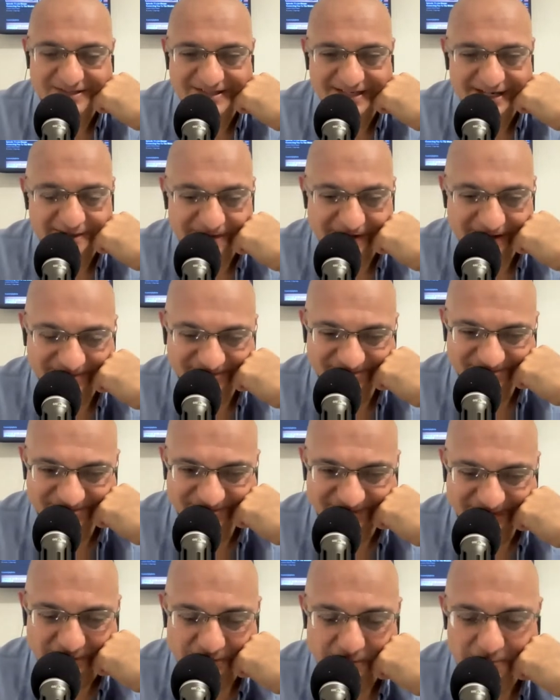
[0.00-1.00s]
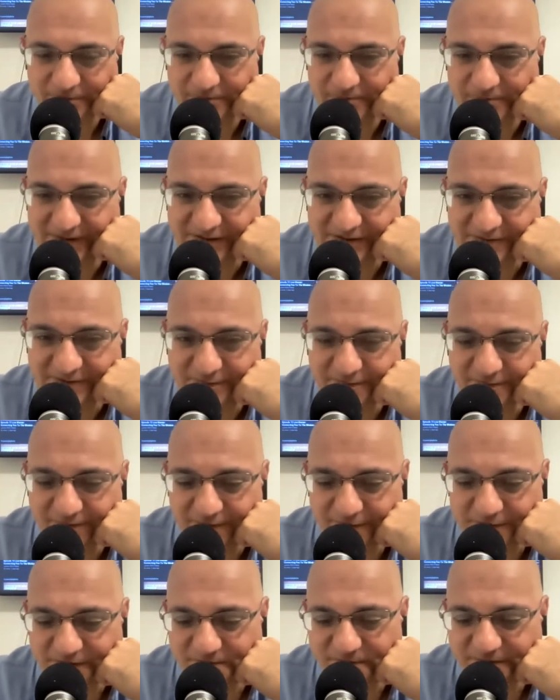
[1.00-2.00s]
Sarah. What would be the
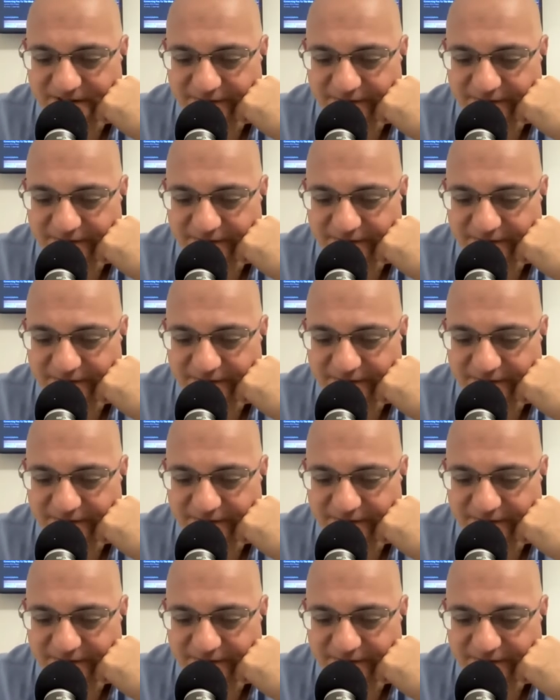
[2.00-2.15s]
first piece